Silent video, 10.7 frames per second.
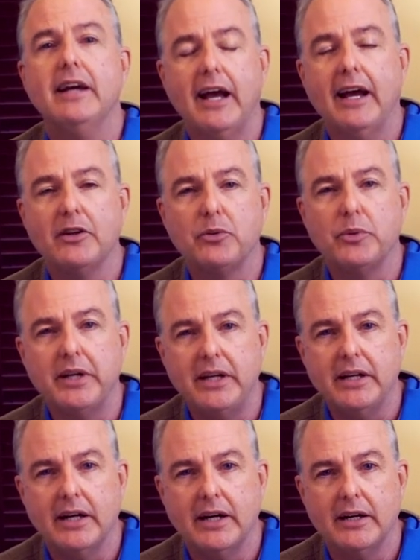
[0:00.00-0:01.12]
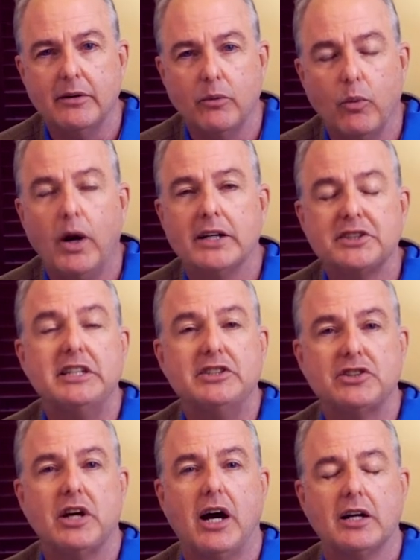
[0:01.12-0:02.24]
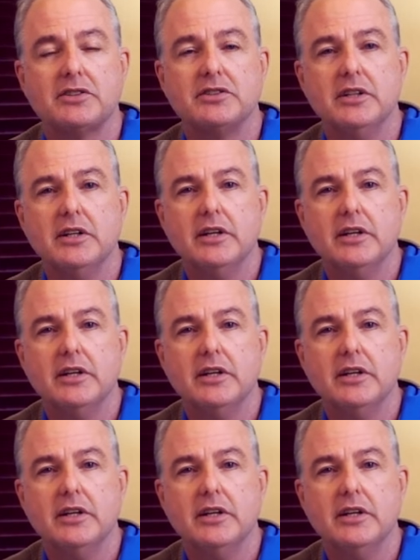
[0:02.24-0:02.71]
as we watch these stocks